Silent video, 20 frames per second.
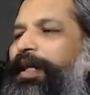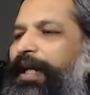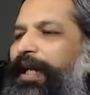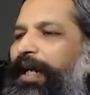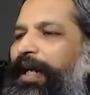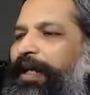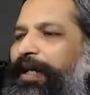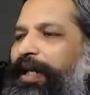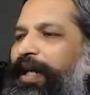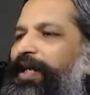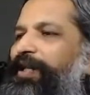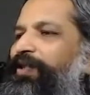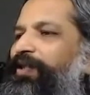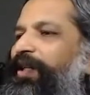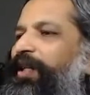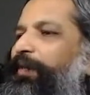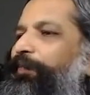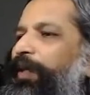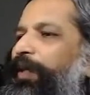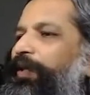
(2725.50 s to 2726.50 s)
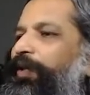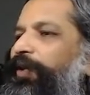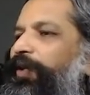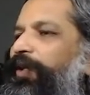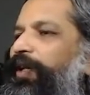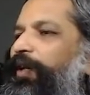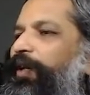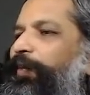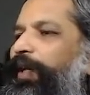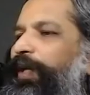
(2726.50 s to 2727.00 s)
arranged in a
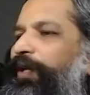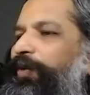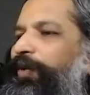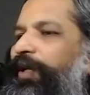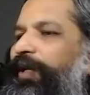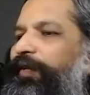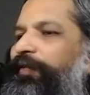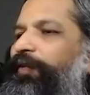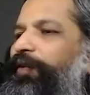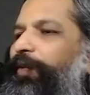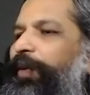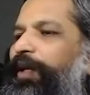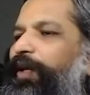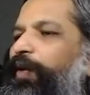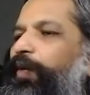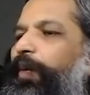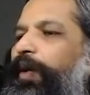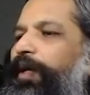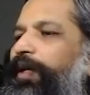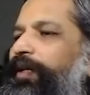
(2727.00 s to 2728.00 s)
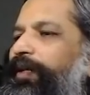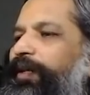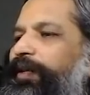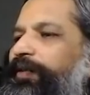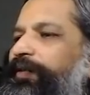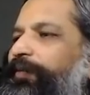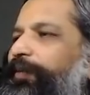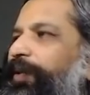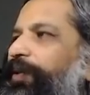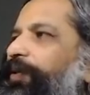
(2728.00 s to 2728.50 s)
particular way to give to it
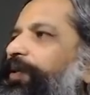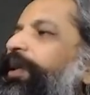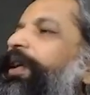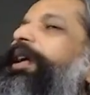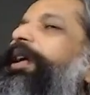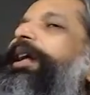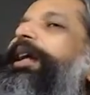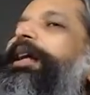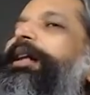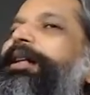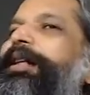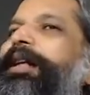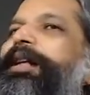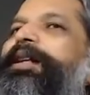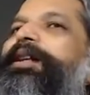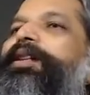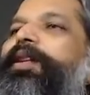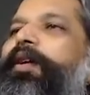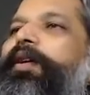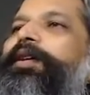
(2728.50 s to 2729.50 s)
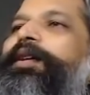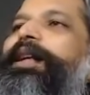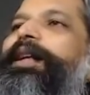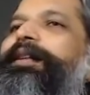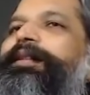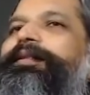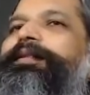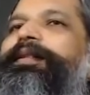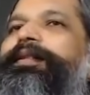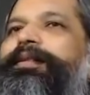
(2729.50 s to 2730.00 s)
qualities which did not
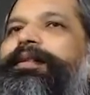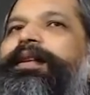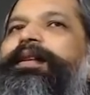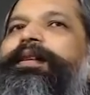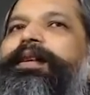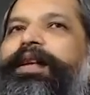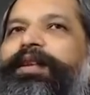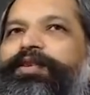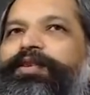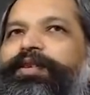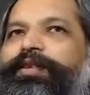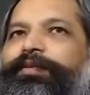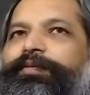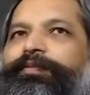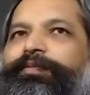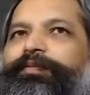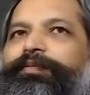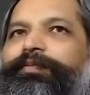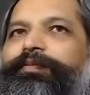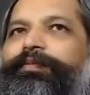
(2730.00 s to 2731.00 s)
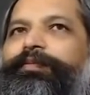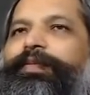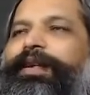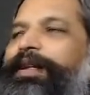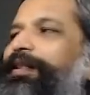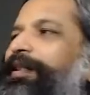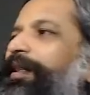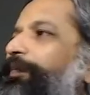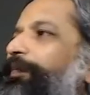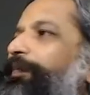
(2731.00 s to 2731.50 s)
exist in nature
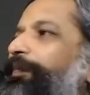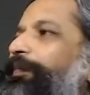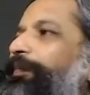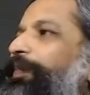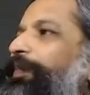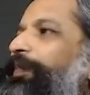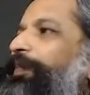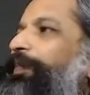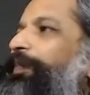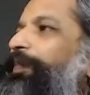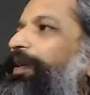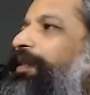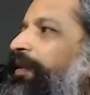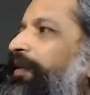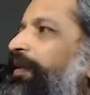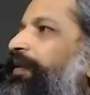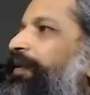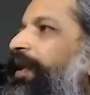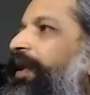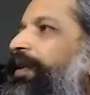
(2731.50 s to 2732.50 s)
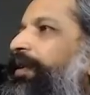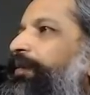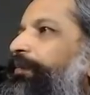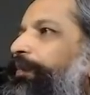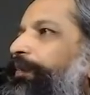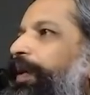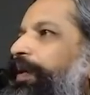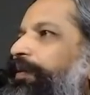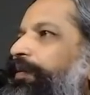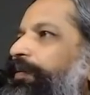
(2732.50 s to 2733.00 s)
except in some scattered
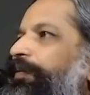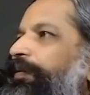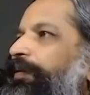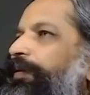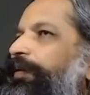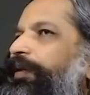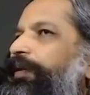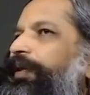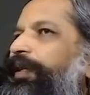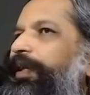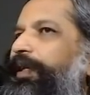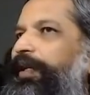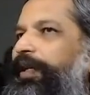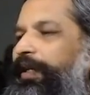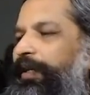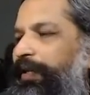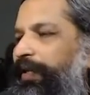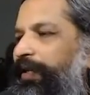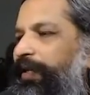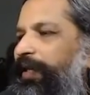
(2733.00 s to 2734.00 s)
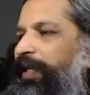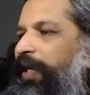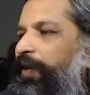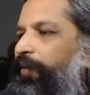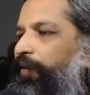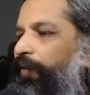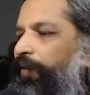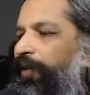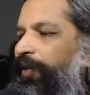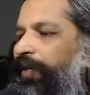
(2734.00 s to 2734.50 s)
random pattern. Here
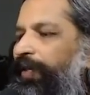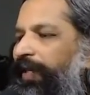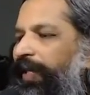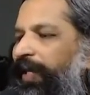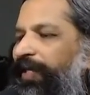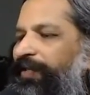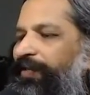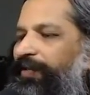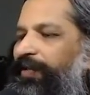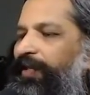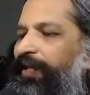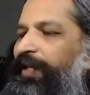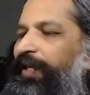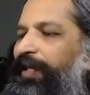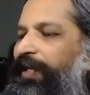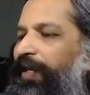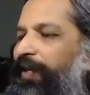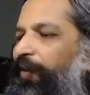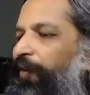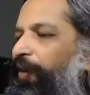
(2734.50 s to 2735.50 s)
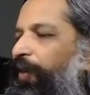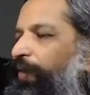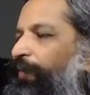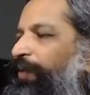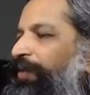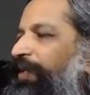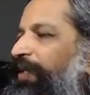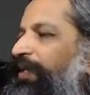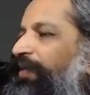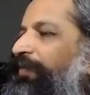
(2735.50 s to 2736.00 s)
now organized
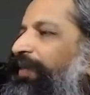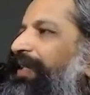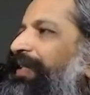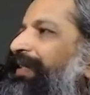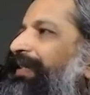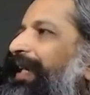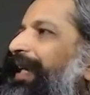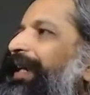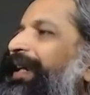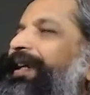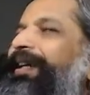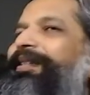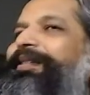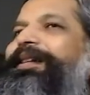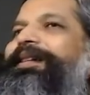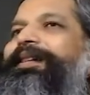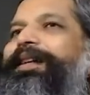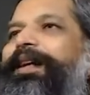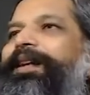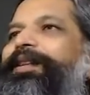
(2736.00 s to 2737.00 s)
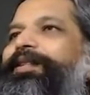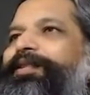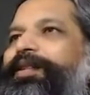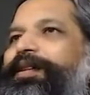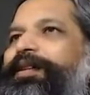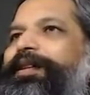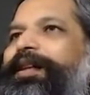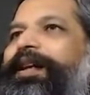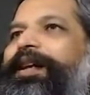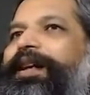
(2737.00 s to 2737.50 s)
almost as if this thing is
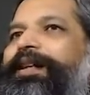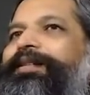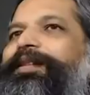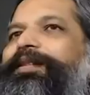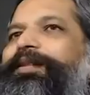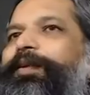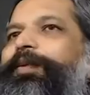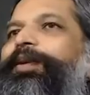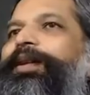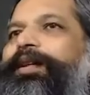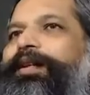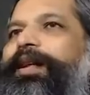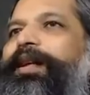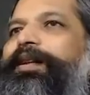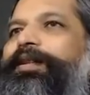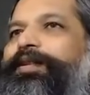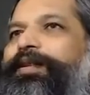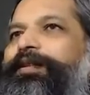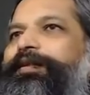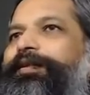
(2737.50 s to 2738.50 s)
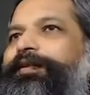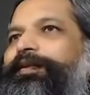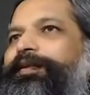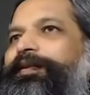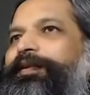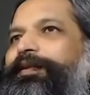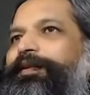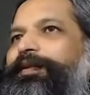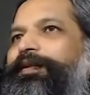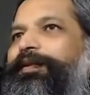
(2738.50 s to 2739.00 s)
intelligent and has its own
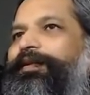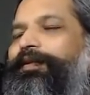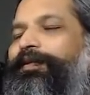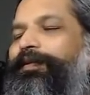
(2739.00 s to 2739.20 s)
intelligence.